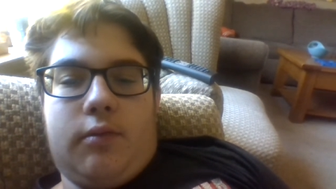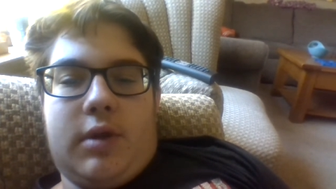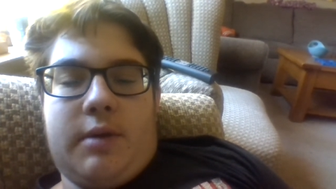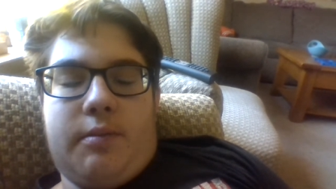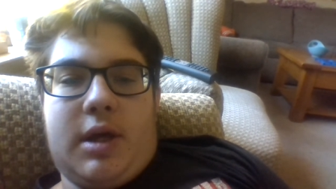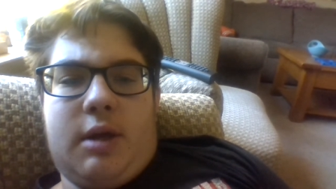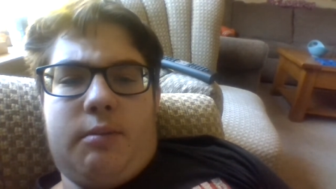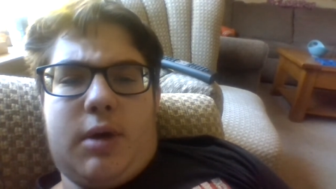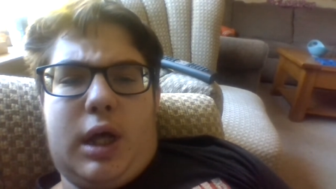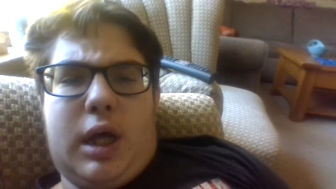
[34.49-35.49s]
him being
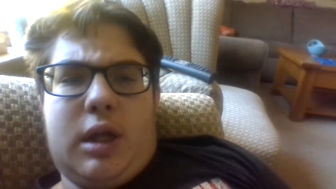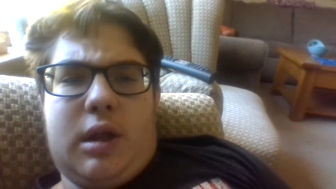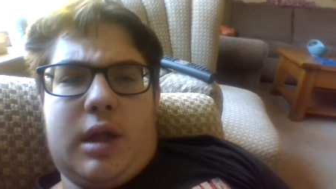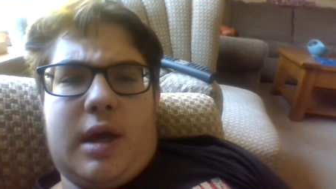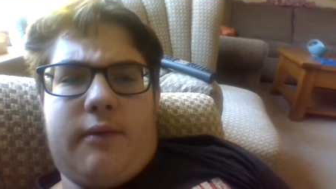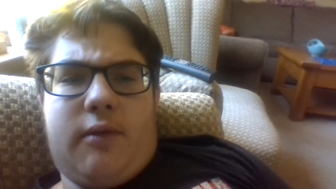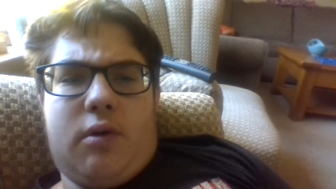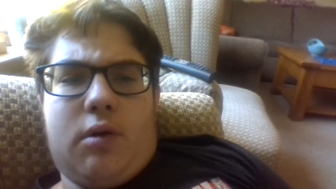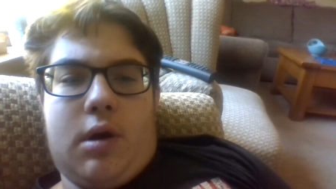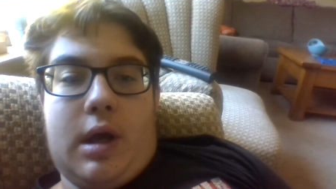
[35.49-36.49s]
behind in that
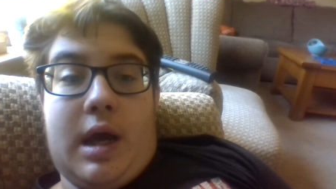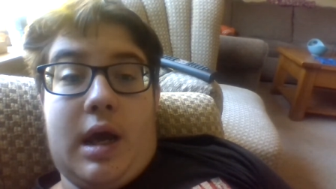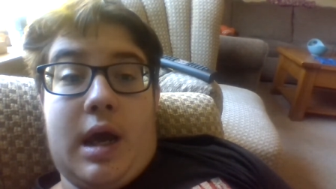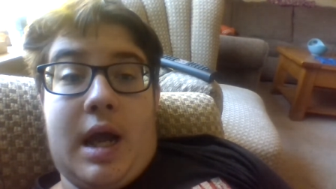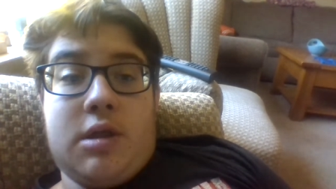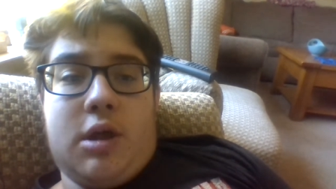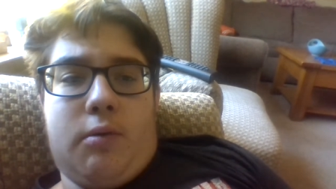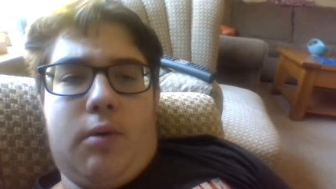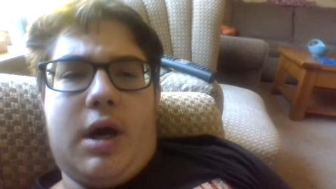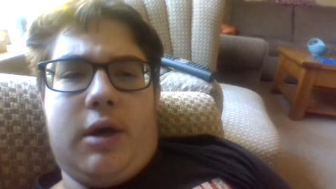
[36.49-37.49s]
for actually a
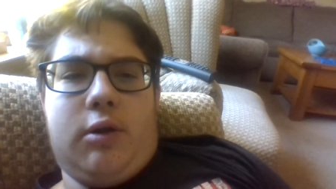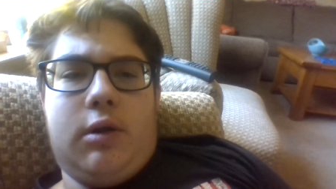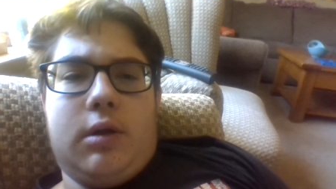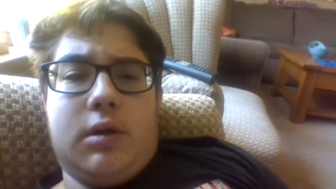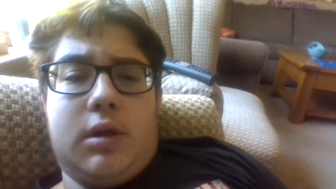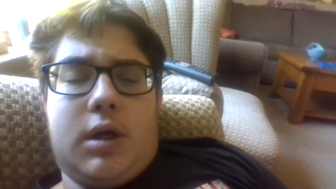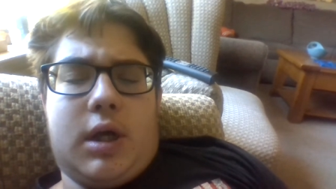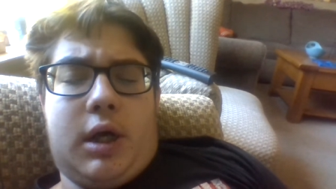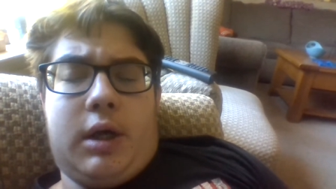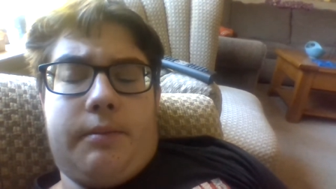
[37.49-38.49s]
while. They